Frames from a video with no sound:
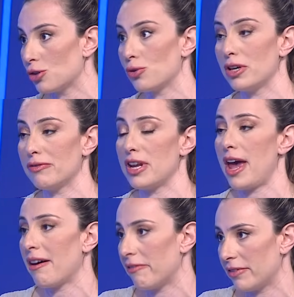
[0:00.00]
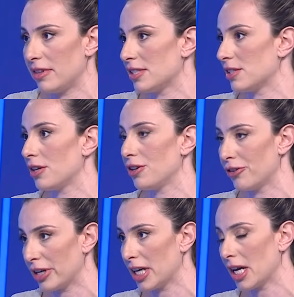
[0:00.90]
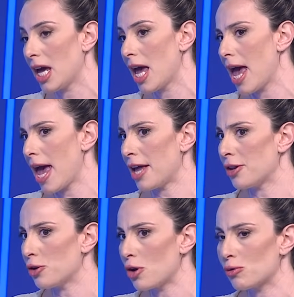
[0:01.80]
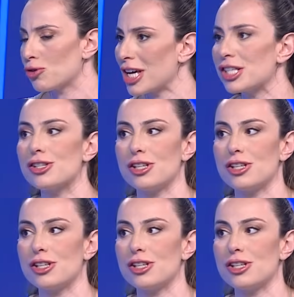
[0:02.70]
to even have this hearing. And you know, just